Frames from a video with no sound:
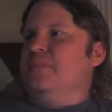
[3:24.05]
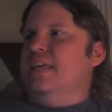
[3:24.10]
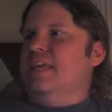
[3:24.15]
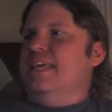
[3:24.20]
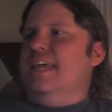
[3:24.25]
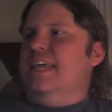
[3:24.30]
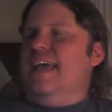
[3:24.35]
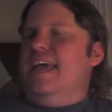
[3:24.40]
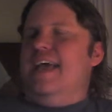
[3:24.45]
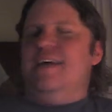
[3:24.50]

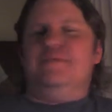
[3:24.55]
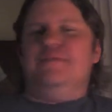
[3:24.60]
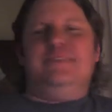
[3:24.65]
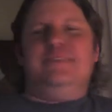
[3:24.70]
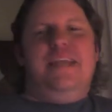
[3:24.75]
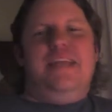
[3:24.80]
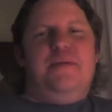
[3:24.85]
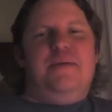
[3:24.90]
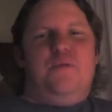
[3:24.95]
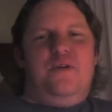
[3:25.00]
Yeah, it was
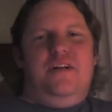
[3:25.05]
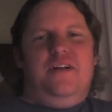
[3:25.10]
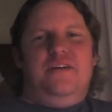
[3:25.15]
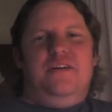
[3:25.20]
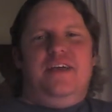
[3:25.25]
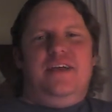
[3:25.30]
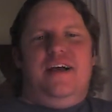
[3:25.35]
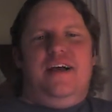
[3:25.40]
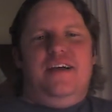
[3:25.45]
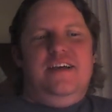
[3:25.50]
in
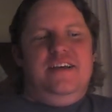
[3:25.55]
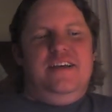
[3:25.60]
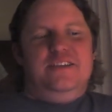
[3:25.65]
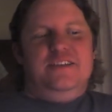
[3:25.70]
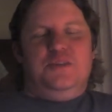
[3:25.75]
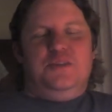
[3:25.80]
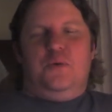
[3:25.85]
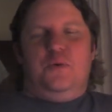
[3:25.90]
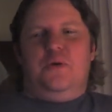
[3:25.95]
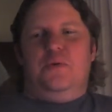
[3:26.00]
Amarillo.
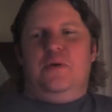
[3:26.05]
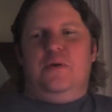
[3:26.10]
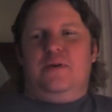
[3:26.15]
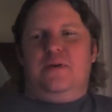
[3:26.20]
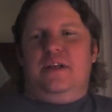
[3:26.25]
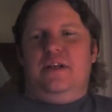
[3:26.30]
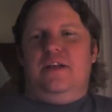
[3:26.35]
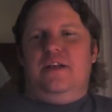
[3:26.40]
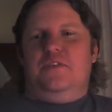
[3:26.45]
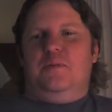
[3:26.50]
Yeah. So we're
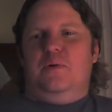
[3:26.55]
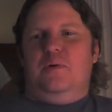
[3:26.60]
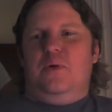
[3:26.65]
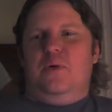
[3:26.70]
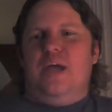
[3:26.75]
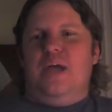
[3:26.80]
getting off the bus. Well,